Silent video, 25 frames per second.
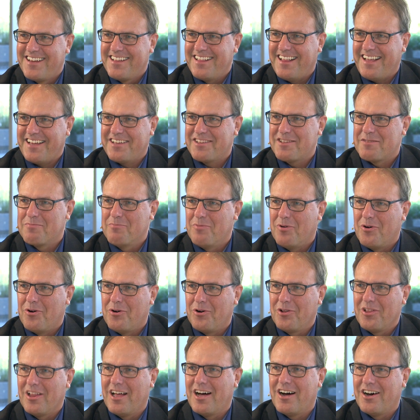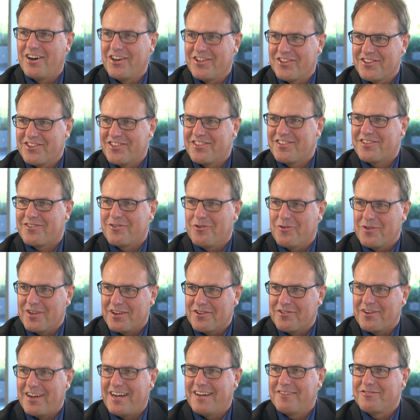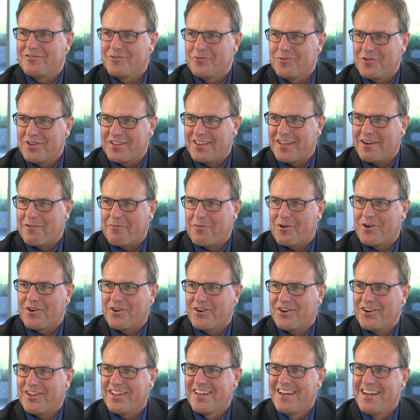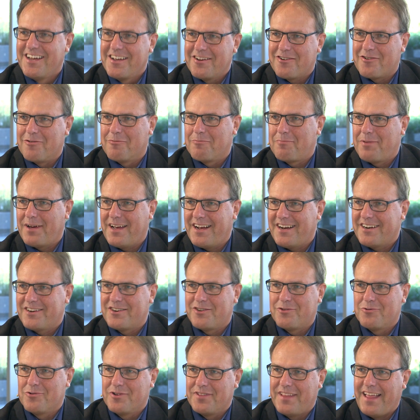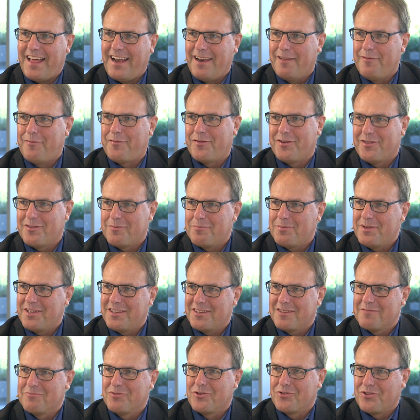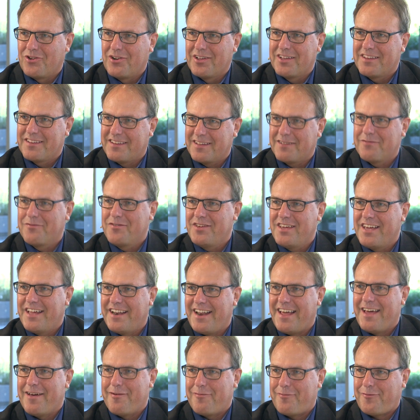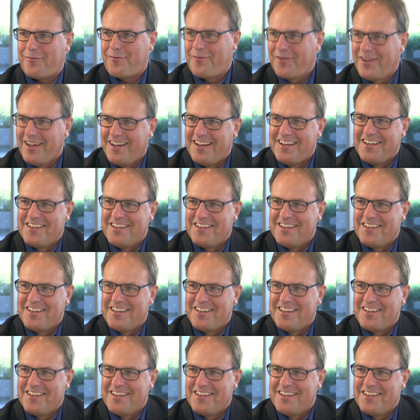like small ants going around doing their work compared to an elephant being the monolithic VNF.